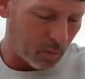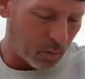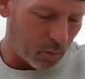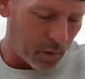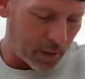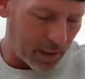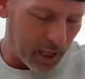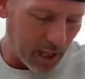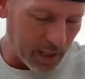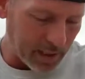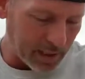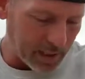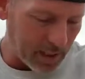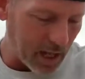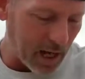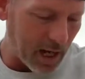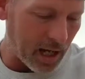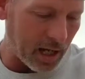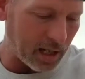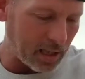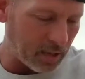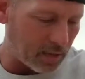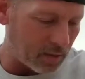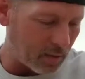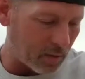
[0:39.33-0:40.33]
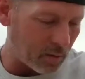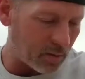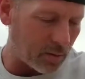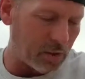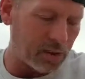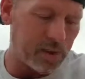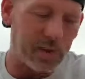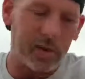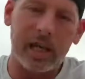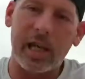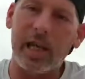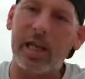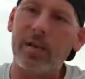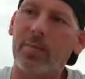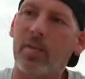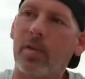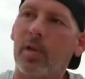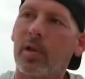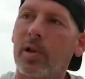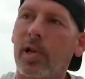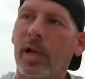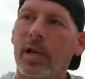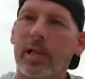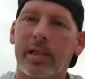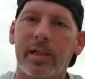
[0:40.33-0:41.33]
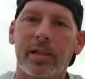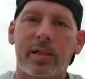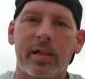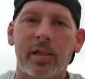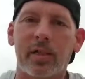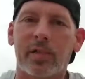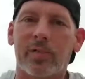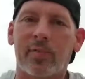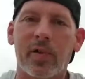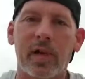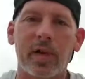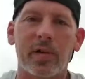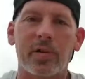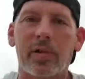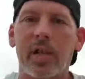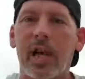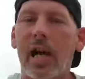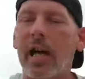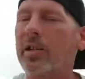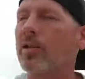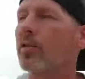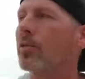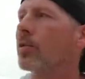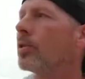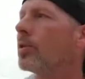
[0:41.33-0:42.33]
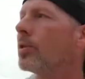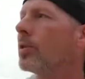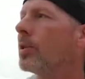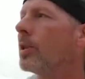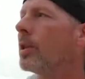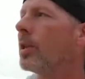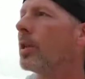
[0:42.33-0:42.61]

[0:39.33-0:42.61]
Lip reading: when I got on a skateboard, like, it just felt natural.